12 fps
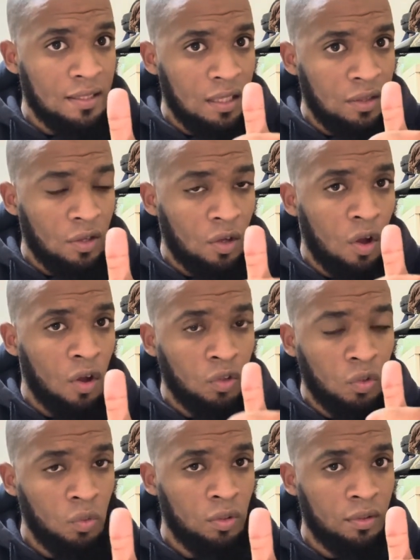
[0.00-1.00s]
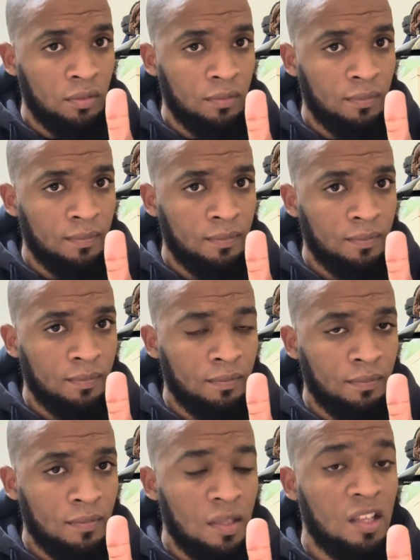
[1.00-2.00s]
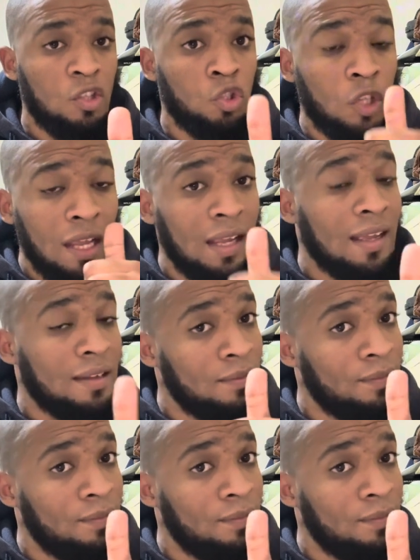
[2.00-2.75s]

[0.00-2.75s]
in the cartoon. Check.